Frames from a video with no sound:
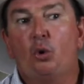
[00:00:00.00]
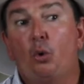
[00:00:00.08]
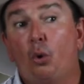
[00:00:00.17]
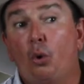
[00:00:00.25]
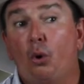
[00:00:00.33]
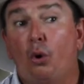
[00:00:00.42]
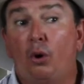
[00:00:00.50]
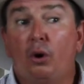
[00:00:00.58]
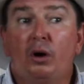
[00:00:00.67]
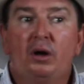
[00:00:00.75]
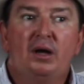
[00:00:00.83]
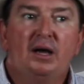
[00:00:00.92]

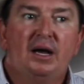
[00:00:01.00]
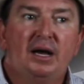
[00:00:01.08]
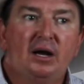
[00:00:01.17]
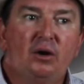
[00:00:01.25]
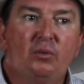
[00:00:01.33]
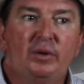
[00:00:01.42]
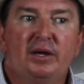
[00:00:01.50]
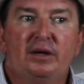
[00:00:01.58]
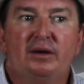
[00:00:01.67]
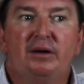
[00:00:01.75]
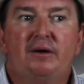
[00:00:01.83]
or are we